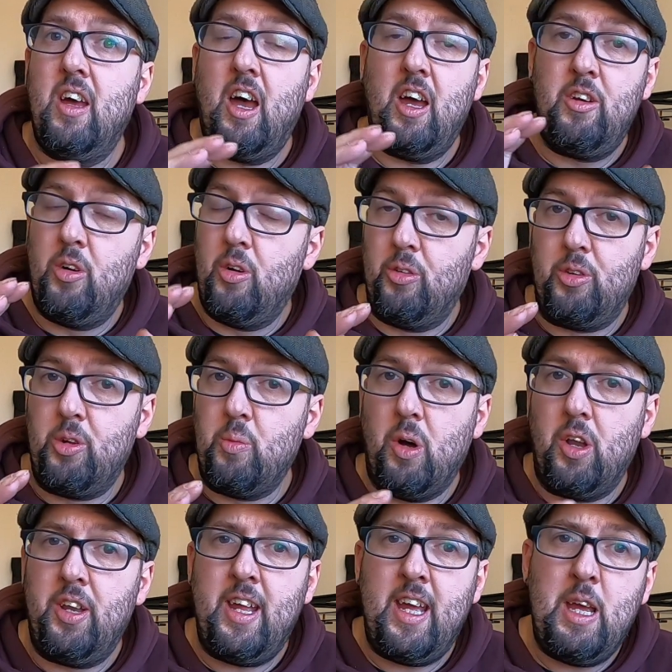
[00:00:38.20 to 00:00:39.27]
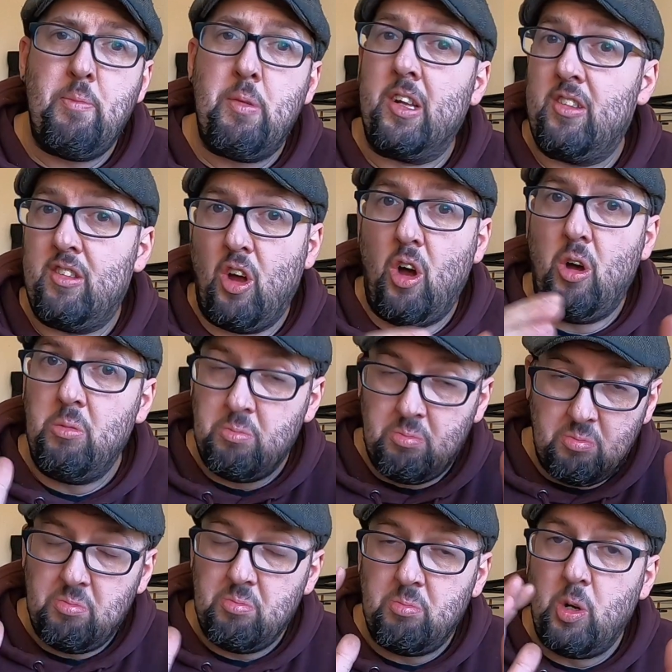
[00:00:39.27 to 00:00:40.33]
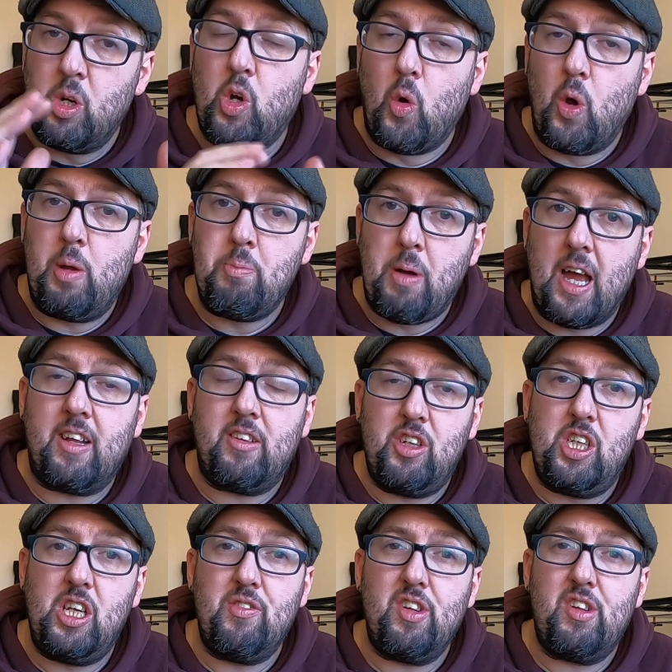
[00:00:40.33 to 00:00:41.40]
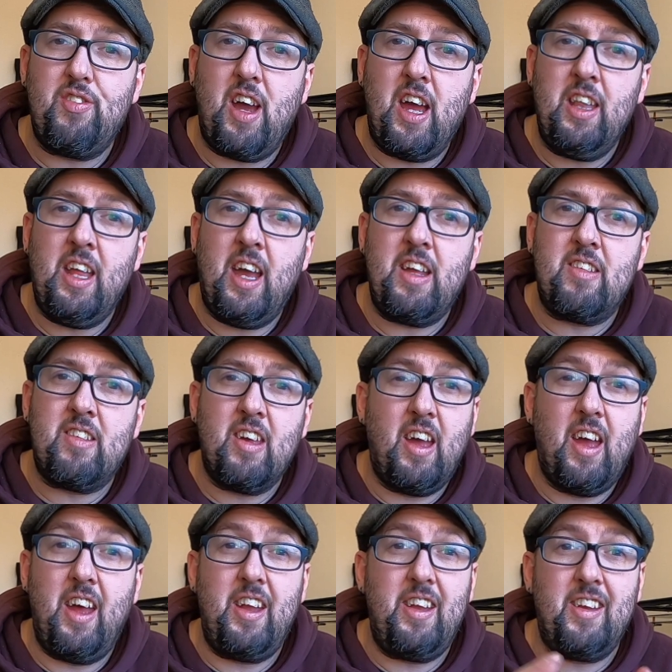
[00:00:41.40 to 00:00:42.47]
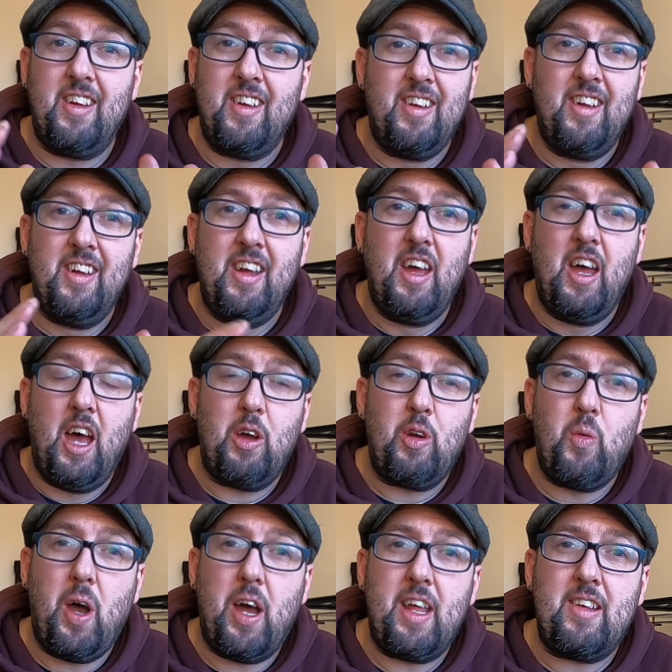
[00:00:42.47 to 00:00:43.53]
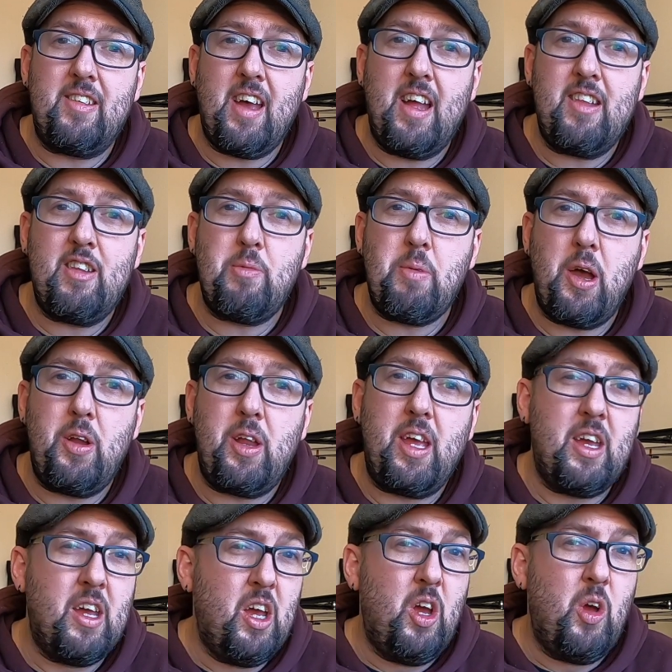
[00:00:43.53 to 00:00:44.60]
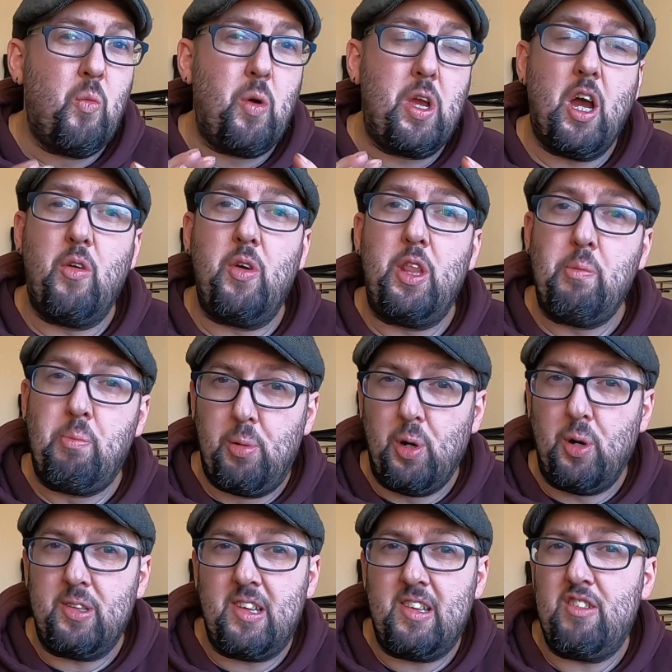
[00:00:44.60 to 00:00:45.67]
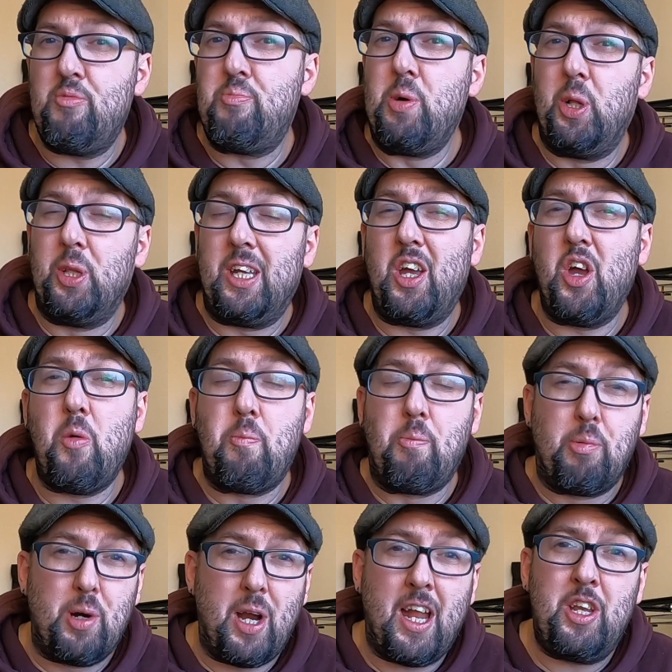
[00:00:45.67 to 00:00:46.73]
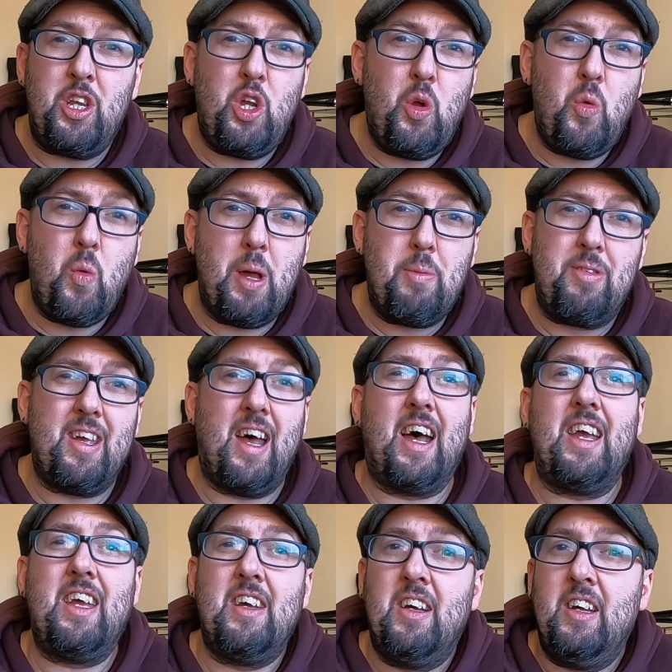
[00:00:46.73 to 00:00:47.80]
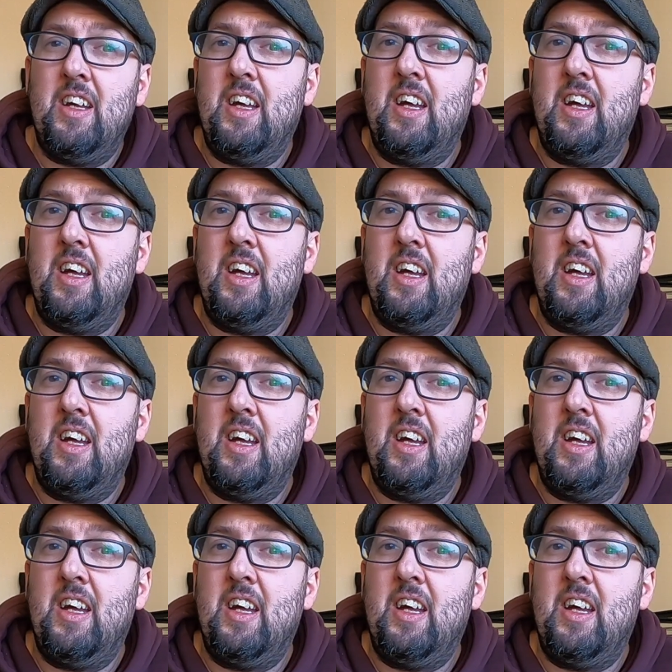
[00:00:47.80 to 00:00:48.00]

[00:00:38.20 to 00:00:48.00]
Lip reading: and under one name. So we're going back to Chivers Finelines and I'm quite excited about it. We are in the process of building a brand new website